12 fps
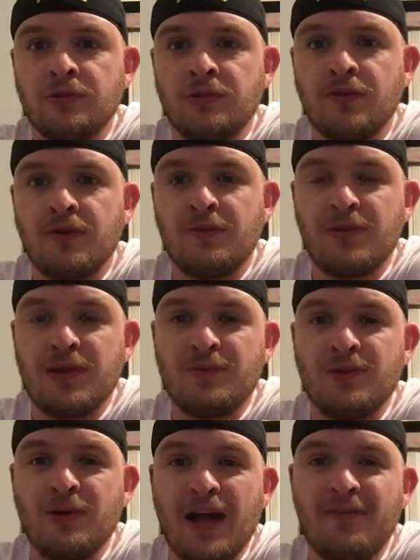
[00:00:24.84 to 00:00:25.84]
some
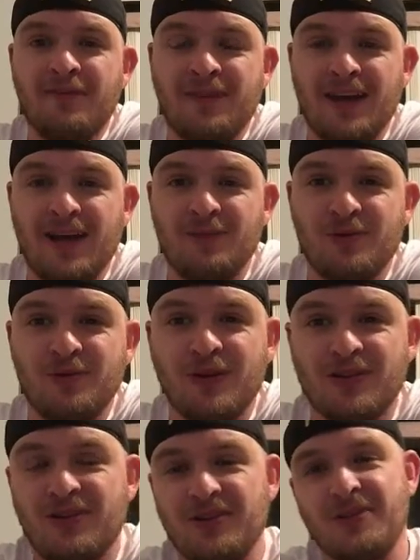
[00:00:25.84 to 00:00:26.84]
people have time to
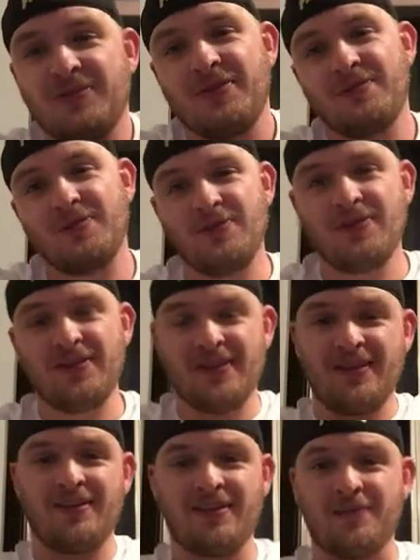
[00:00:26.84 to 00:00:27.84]
watch 31 movies.
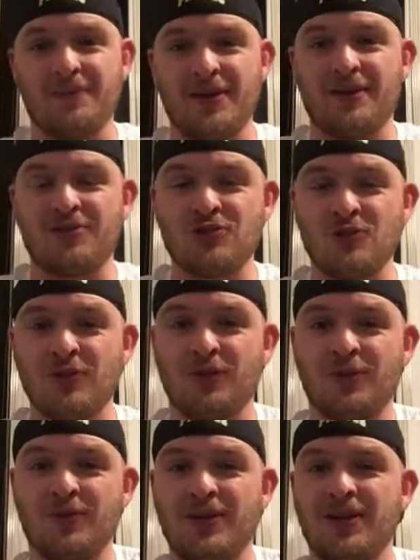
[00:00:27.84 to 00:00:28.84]
This is a big chore
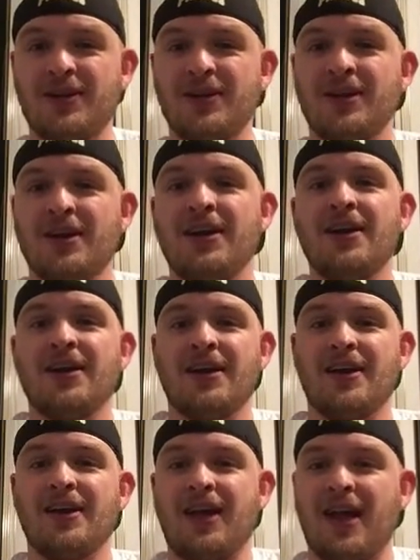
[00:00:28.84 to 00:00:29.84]
for me,
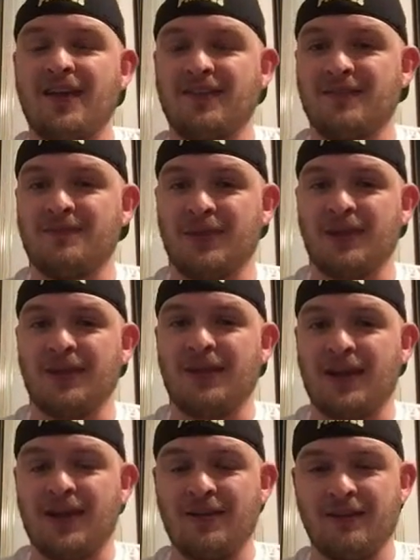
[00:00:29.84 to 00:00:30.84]
and it hasn't been
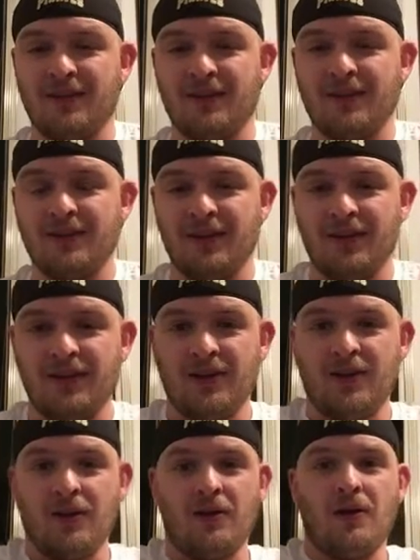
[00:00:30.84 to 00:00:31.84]
easy.
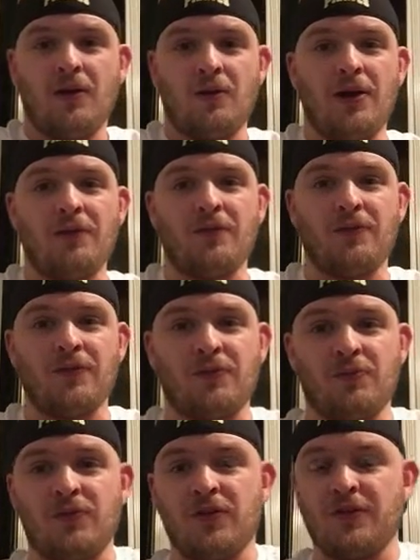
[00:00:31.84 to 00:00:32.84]
However, this
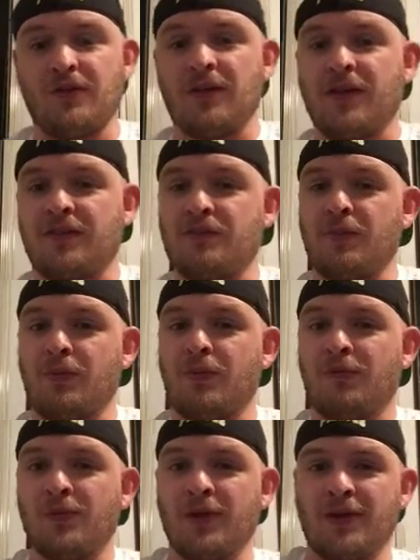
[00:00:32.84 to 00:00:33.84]
movie is awesome. But
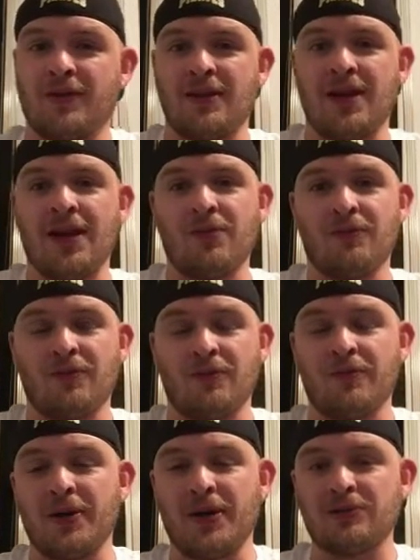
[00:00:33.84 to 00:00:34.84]
before I get to that, I want to
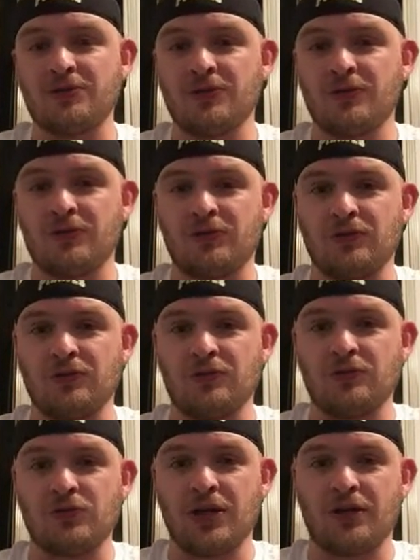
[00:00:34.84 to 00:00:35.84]
remind you
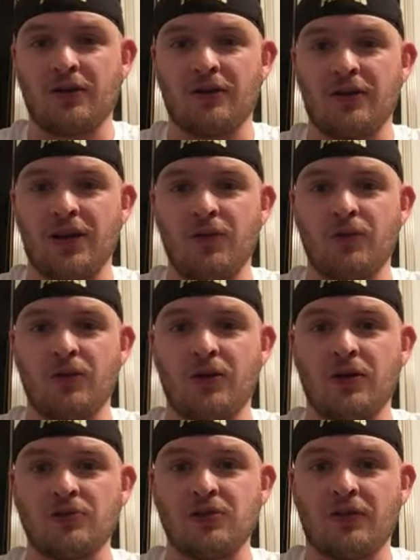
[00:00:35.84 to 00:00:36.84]
to check us out. We
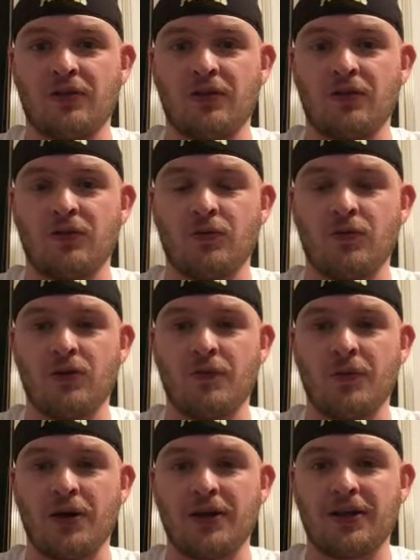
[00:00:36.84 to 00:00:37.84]
are Just Another Horror
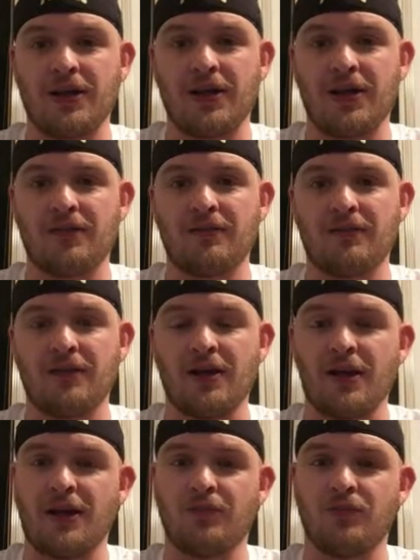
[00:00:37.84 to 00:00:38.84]
Podcast,
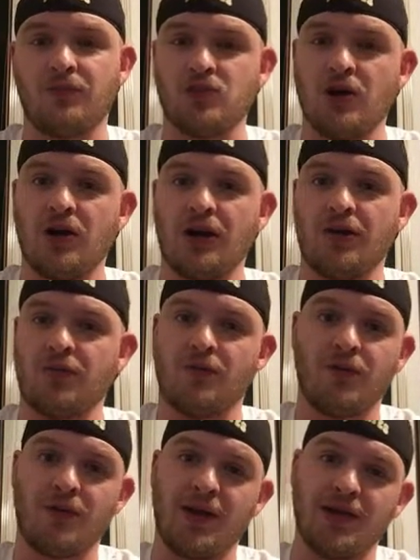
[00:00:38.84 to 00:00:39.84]
and I'm John
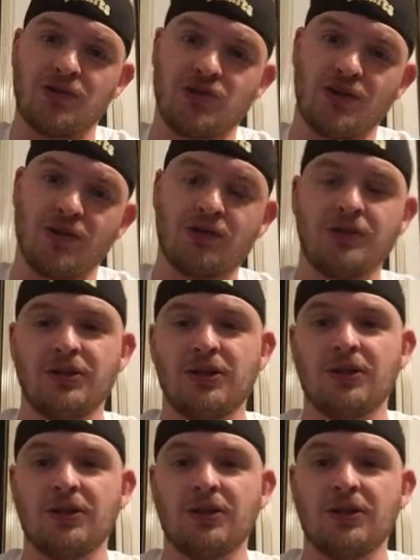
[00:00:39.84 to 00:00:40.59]
from that show.